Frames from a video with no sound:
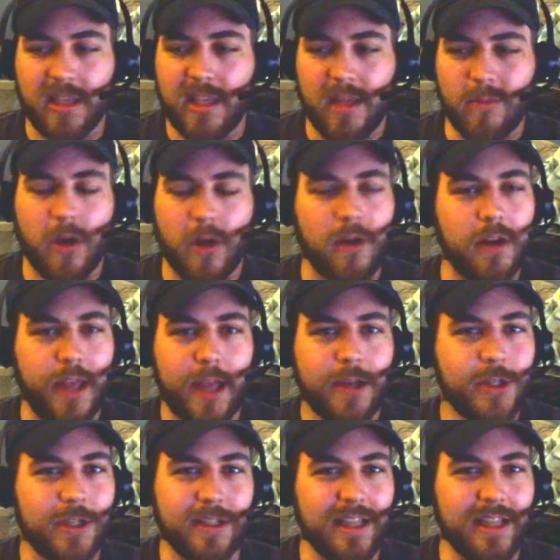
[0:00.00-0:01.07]
Kim
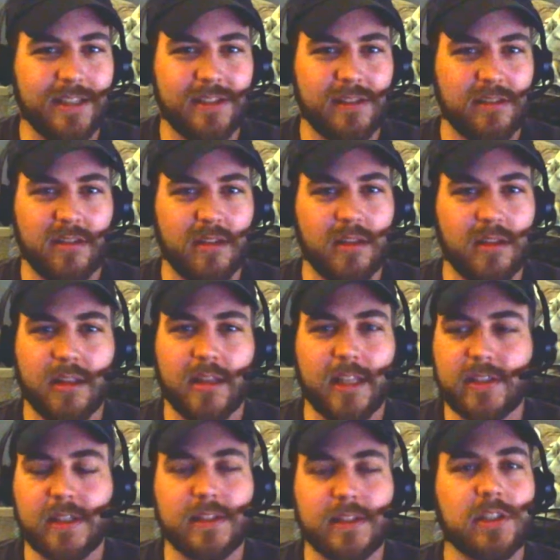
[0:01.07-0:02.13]
Kardashian.
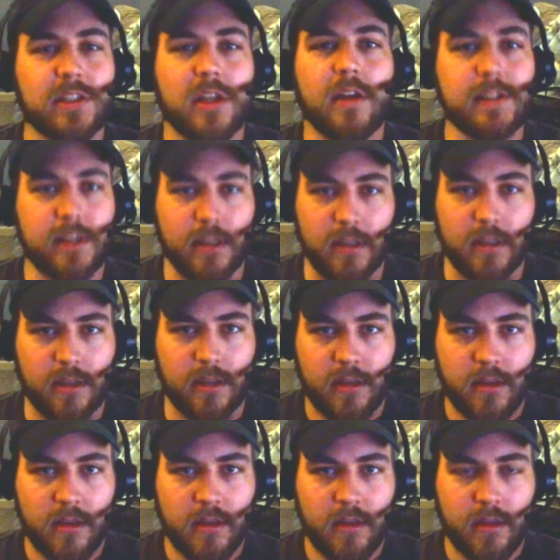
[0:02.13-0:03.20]
That's disgusting.
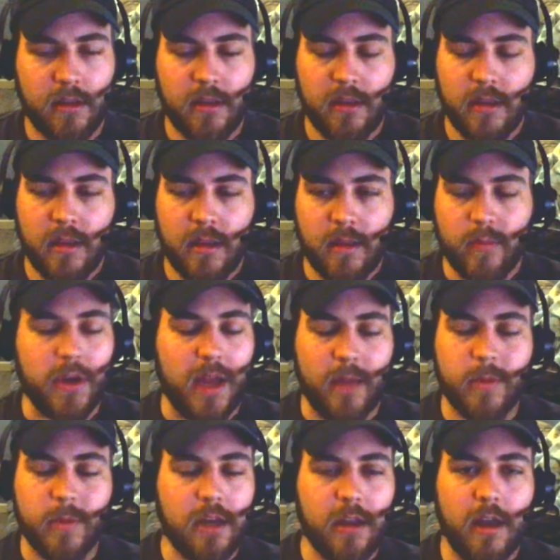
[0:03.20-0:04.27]
But
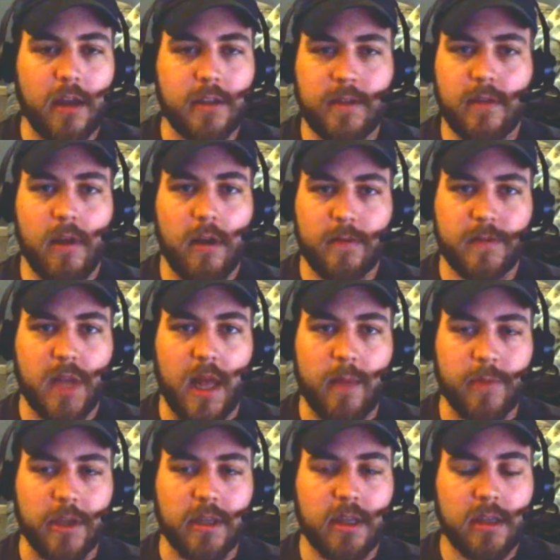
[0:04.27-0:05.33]
I'm getting off
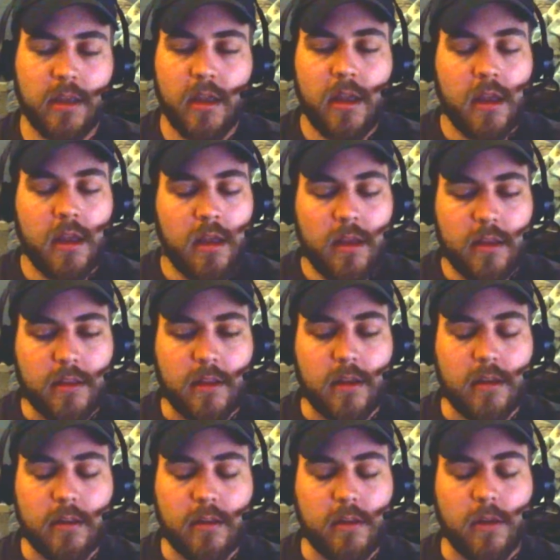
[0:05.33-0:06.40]
topic.
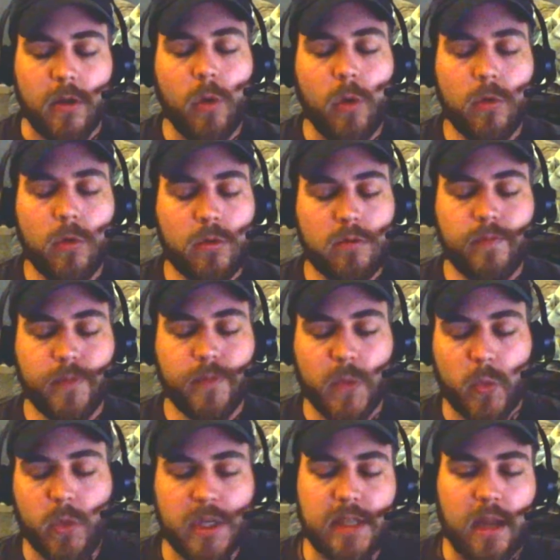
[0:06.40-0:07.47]
The whole
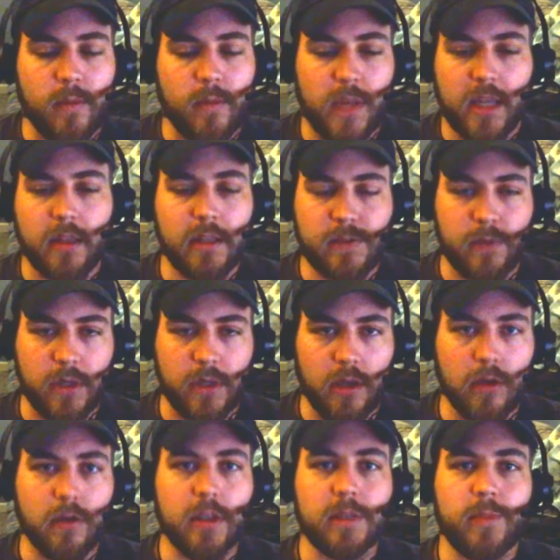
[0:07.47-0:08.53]
reason I'm making this
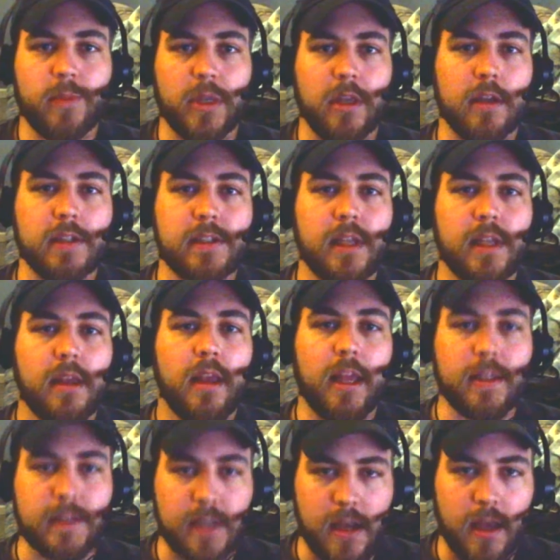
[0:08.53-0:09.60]
video is because
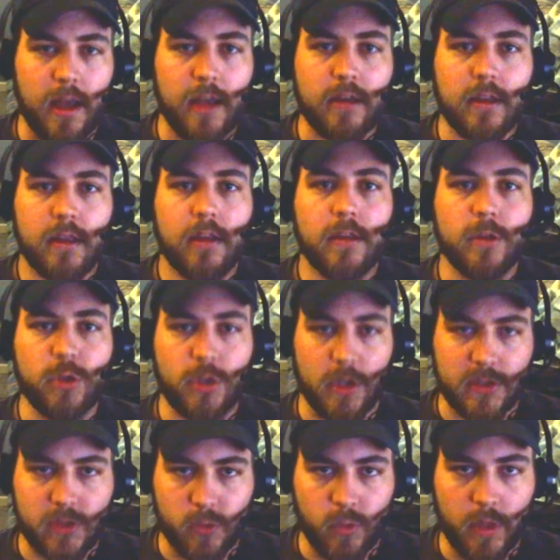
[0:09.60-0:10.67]
it's not
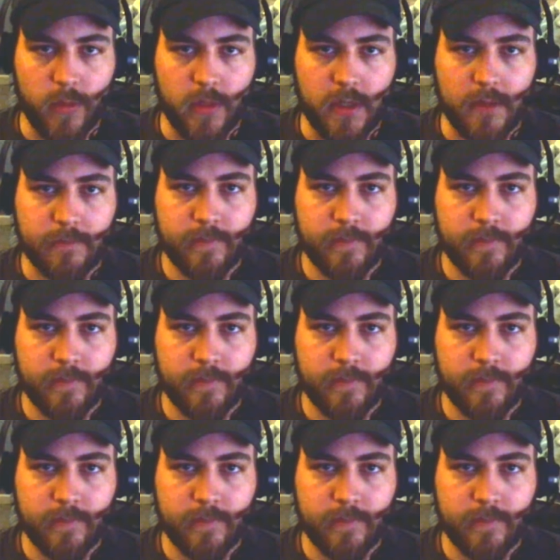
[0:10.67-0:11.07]
just women.